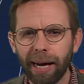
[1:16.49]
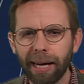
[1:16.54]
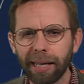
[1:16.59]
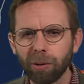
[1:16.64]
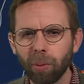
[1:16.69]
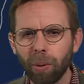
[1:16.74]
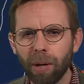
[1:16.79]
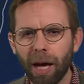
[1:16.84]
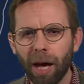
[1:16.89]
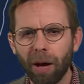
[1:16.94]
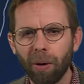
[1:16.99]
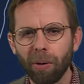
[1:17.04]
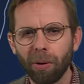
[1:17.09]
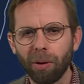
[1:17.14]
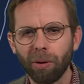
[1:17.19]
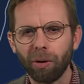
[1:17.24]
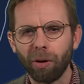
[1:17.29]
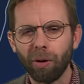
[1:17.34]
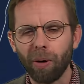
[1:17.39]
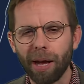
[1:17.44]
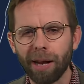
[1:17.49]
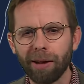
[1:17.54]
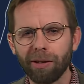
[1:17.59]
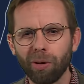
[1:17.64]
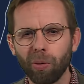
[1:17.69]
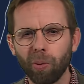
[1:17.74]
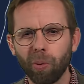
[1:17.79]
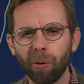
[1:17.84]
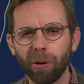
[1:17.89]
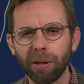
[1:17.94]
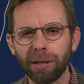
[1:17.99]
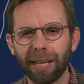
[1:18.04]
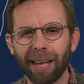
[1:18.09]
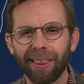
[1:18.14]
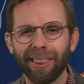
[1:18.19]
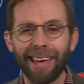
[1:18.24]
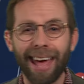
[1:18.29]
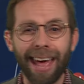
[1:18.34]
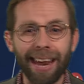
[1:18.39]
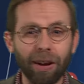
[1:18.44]
as we go through in towards
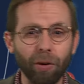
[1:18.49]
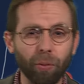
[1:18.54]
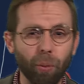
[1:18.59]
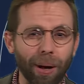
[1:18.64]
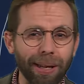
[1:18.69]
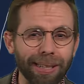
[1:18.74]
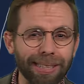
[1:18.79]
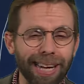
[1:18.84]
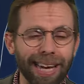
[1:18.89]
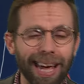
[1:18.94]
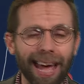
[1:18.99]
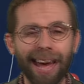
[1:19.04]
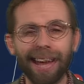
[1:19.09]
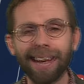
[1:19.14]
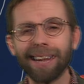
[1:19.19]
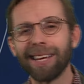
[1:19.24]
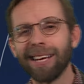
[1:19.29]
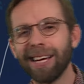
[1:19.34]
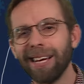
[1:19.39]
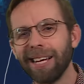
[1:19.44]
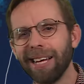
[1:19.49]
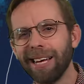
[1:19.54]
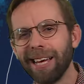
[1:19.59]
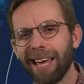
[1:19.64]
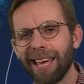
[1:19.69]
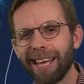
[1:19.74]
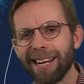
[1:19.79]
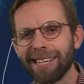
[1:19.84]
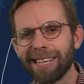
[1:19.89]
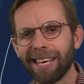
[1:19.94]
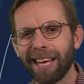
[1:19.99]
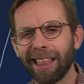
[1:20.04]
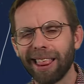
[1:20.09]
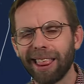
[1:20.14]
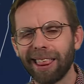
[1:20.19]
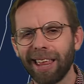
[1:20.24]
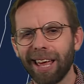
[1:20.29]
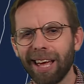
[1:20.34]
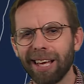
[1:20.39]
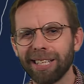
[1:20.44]
the end of Wednesday and
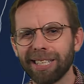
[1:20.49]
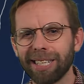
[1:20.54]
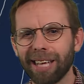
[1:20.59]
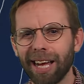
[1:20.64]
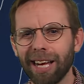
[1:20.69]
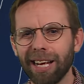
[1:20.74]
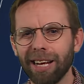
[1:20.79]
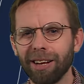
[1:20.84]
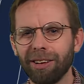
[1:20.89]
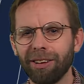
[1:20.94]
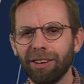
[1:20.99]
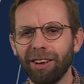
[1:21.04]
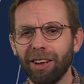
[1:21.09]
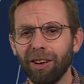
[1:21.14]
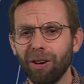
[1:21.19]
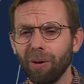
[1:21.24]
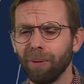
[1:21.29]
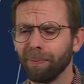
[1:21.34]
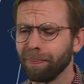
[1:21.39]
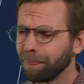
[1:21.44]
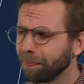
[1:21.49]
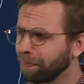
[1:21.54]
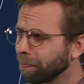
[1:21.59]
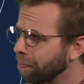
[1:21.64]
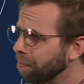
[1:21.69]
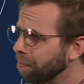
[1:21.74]
into Thursday too.